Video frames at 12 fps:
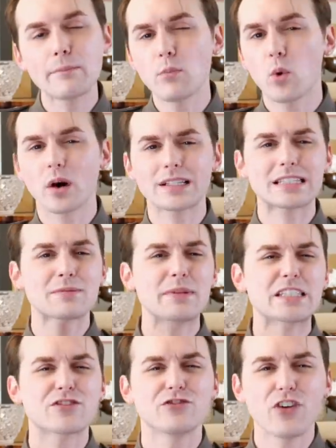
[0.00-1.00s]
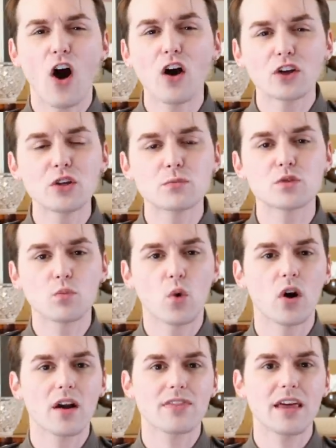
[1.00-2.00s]
more, it speaks volumes
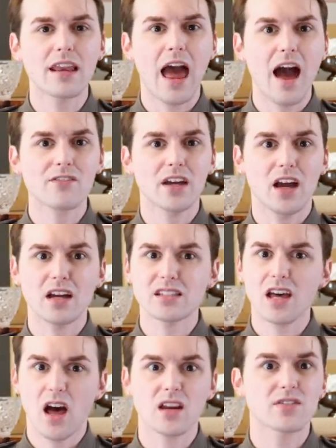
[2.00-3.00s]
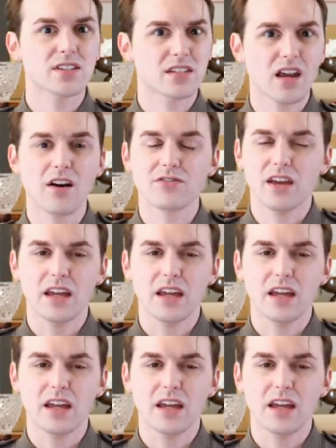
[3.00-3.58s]
more than having a ton of stuff